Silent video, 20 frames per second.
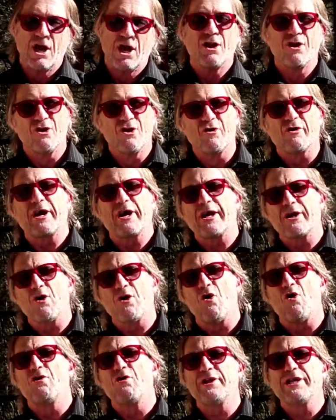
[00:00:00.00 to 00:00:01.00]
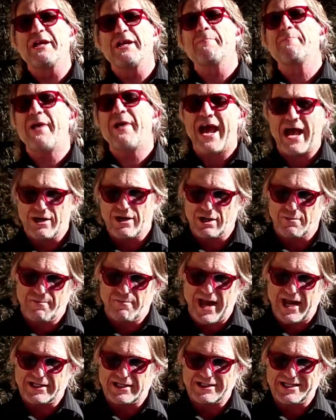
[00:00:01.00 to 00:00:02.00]
Look at all the impounded
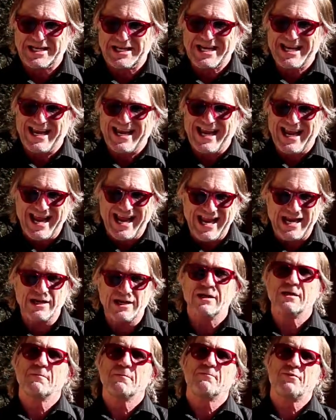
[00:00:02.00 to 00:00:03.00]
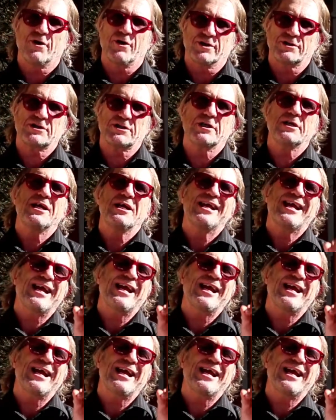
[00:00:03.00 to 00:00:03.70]
pets in person,